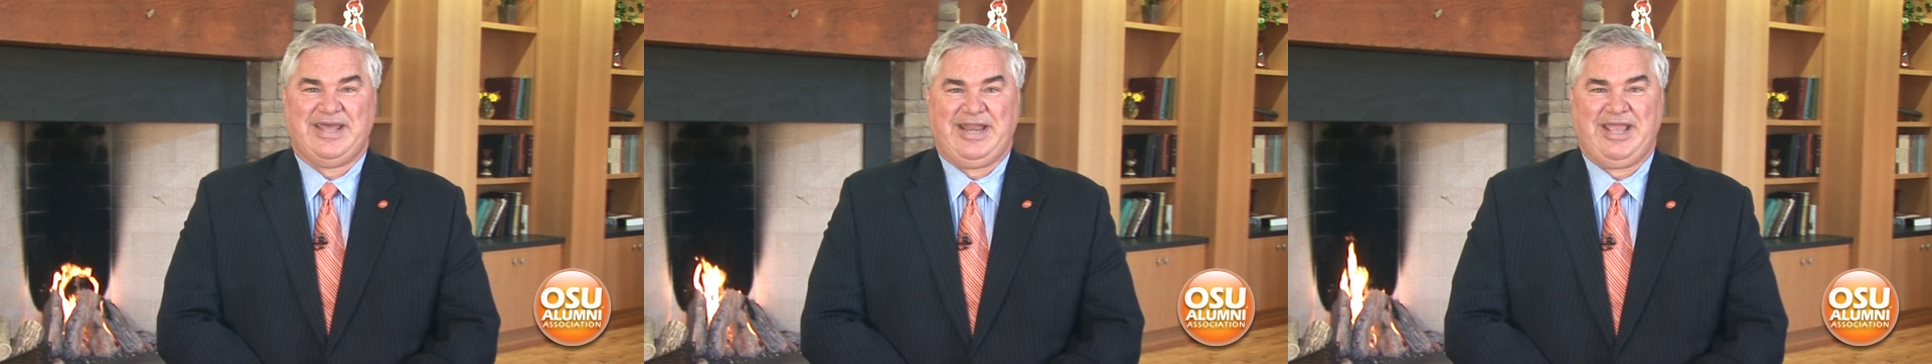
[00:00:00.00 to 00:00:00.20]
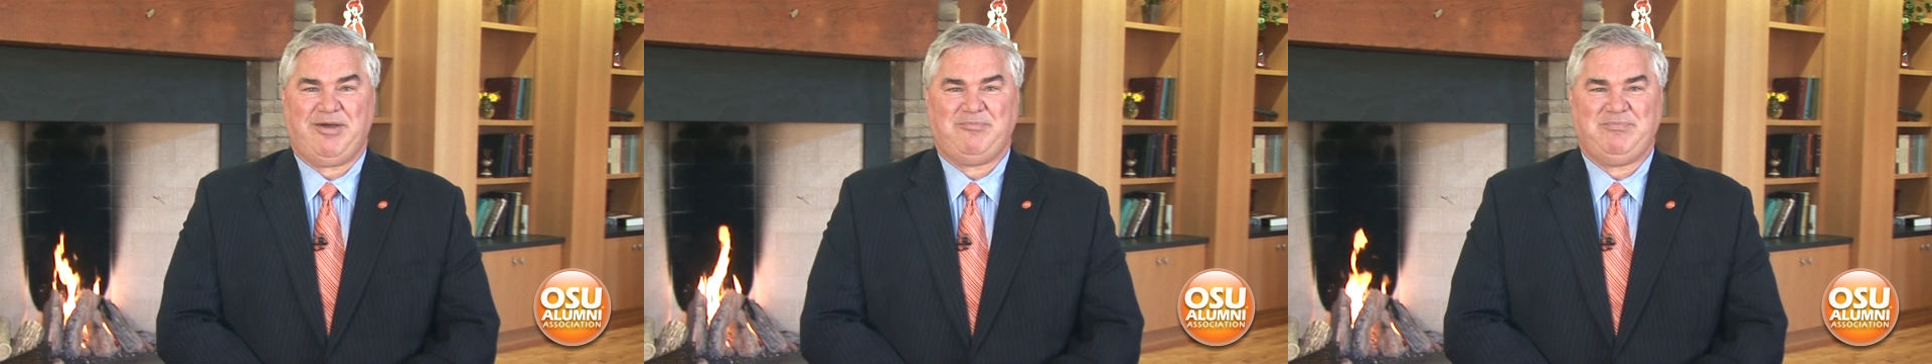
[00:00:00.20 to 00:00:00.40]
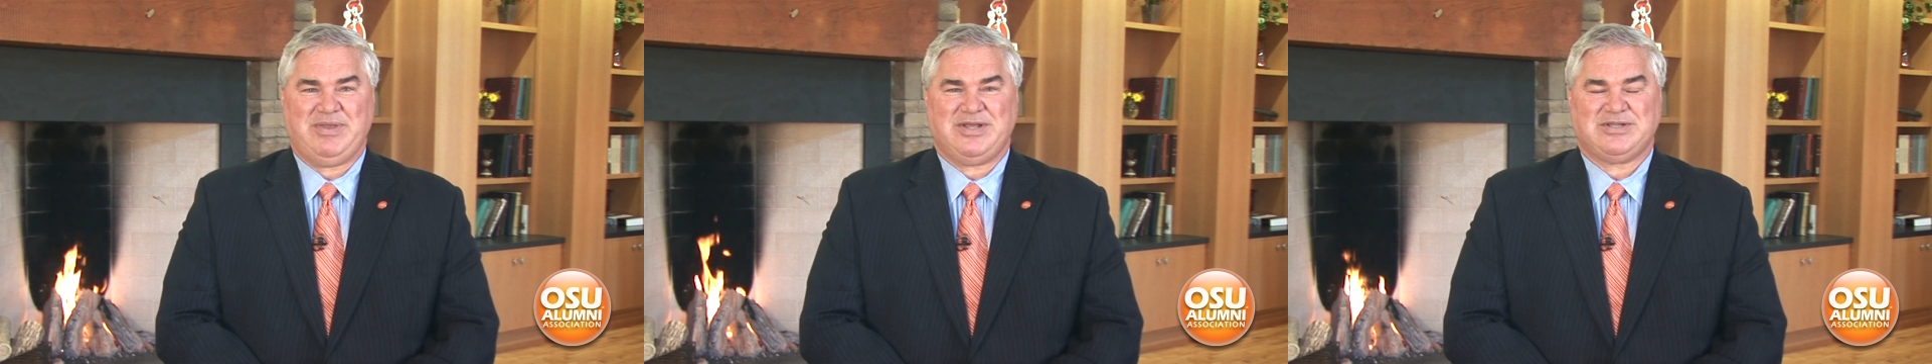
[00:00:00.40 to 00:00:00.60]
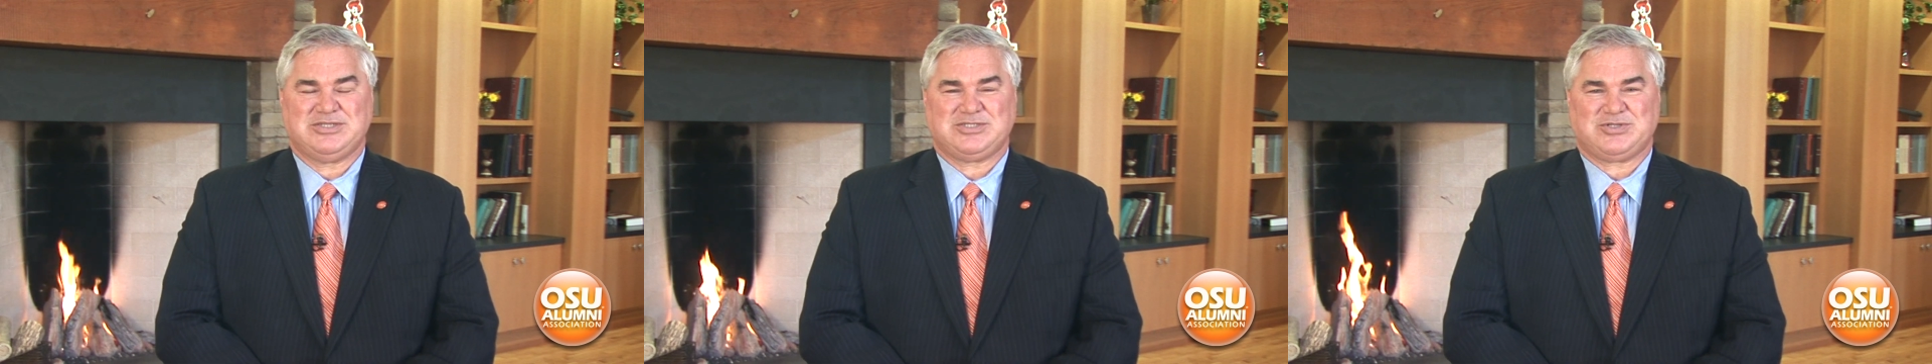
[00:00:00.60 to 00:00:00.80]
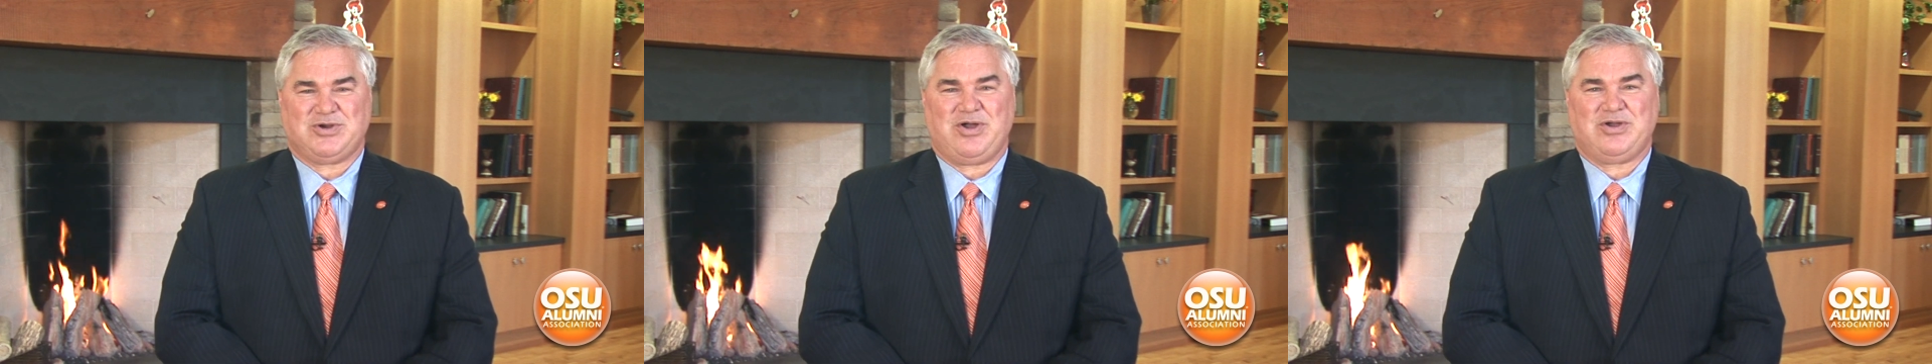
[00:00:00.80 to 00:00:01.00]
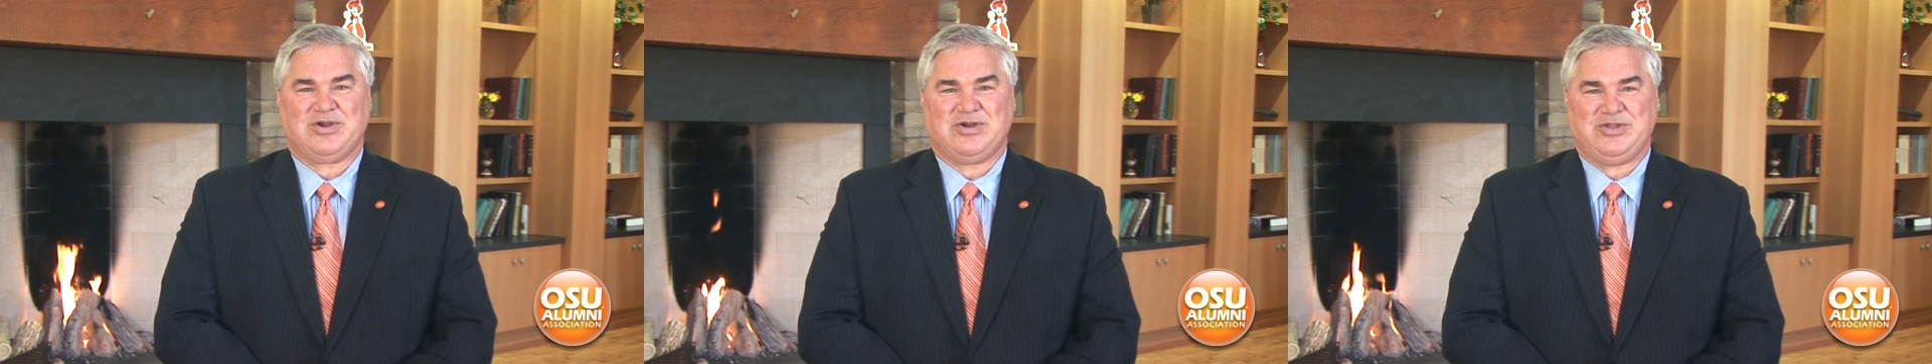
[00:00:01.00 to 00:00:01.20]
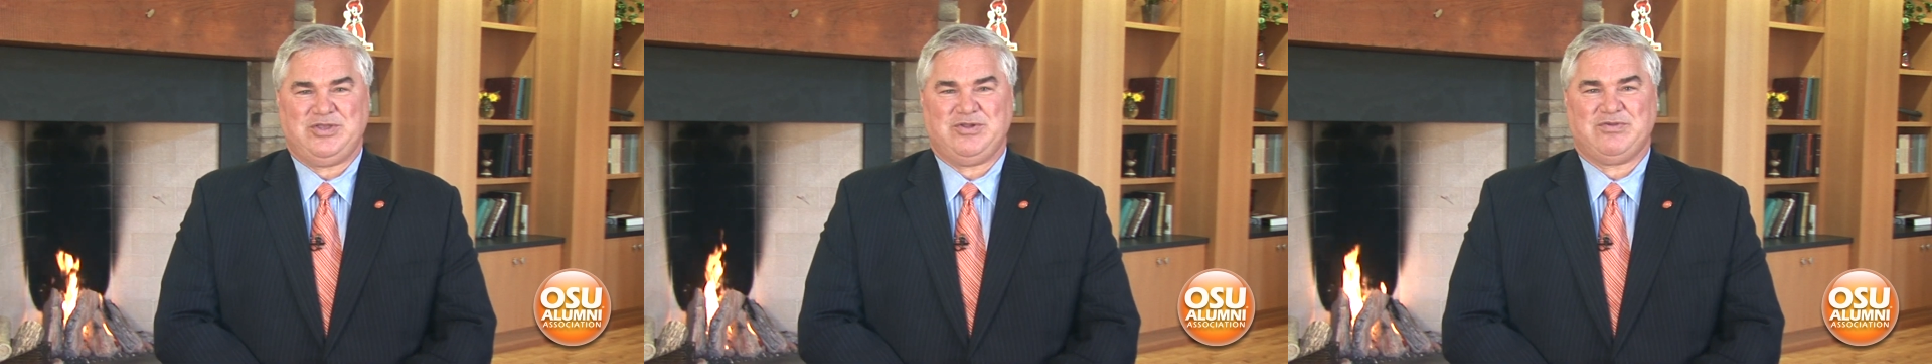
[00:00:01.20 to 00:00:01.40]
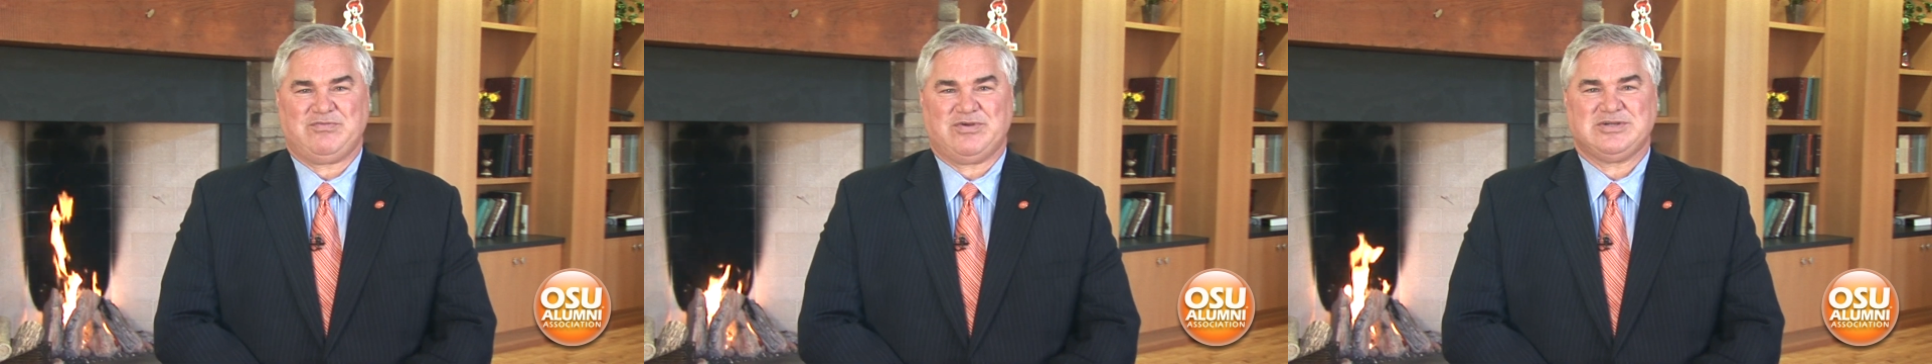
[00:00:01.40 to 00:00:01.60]
and help build a stronger
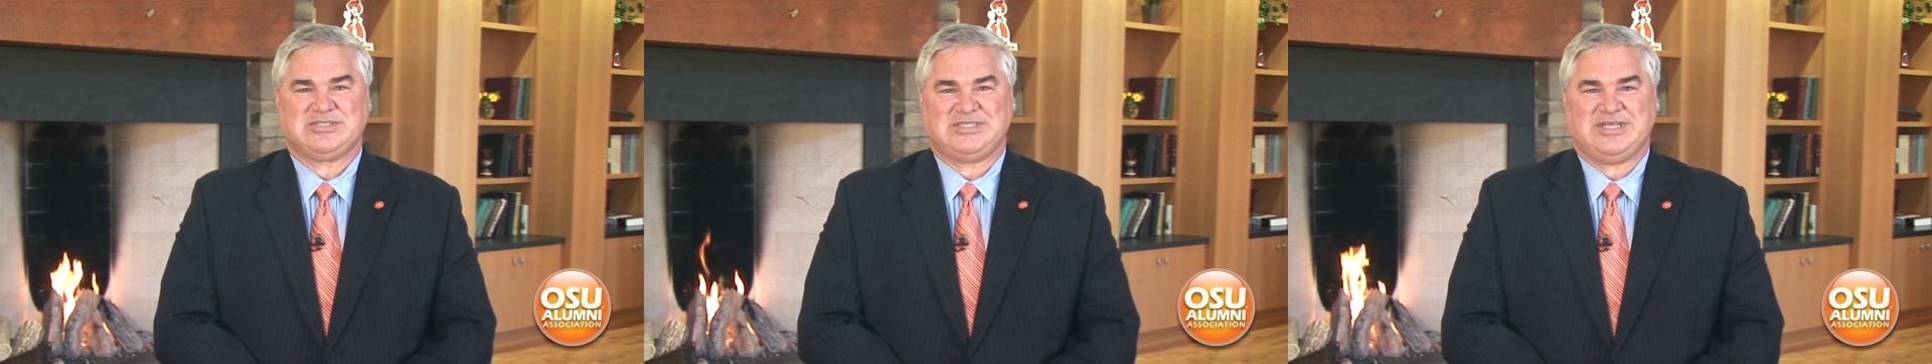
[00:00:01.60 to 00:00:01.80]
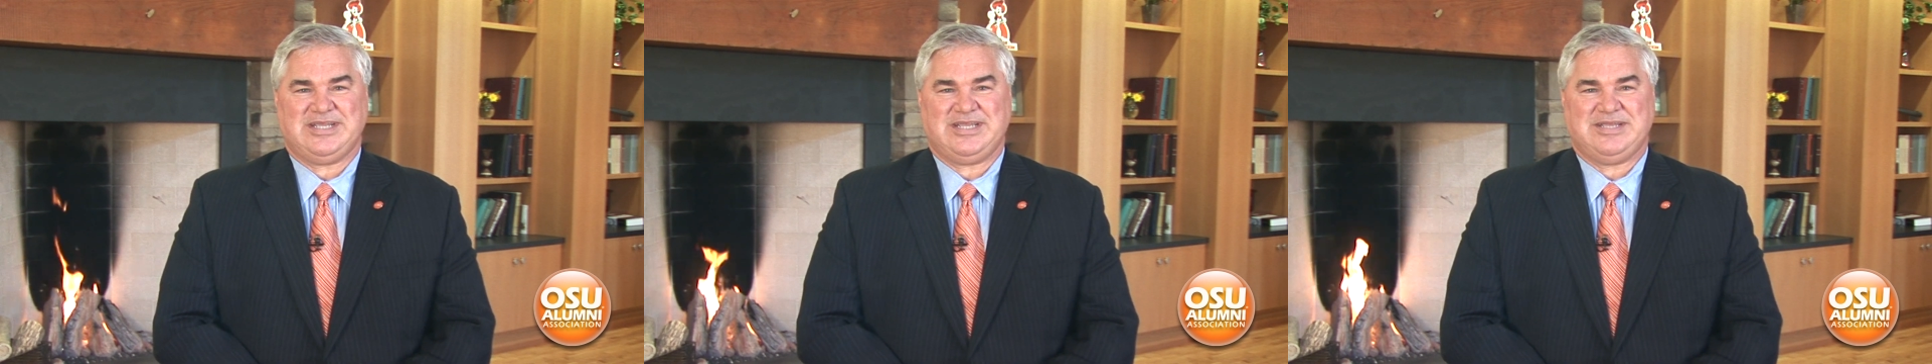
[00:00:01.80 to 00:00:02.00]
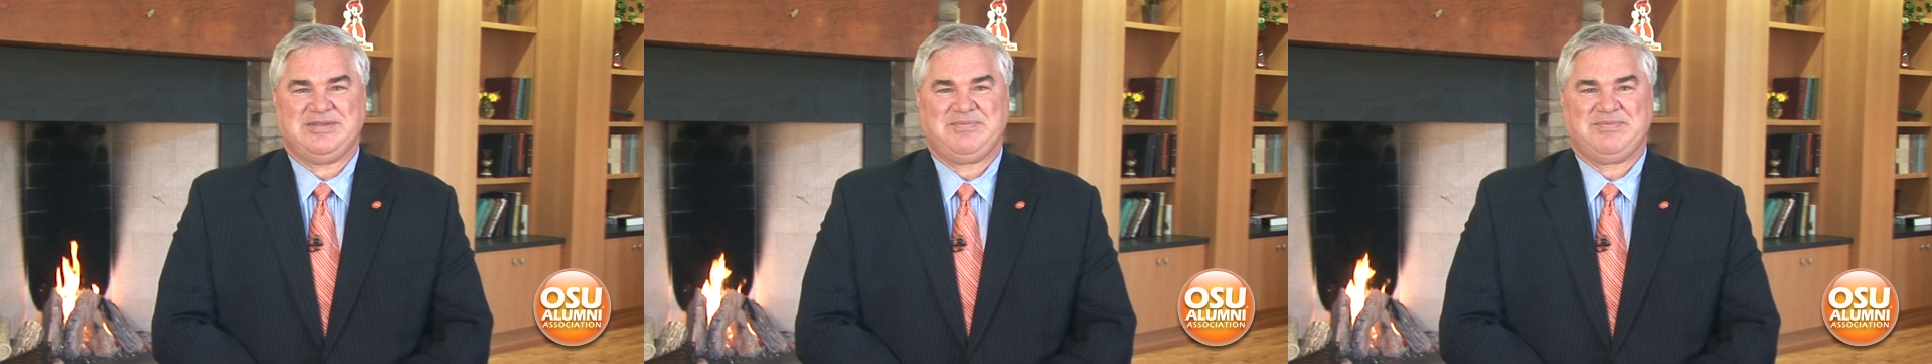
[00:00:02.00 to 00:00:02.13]
university.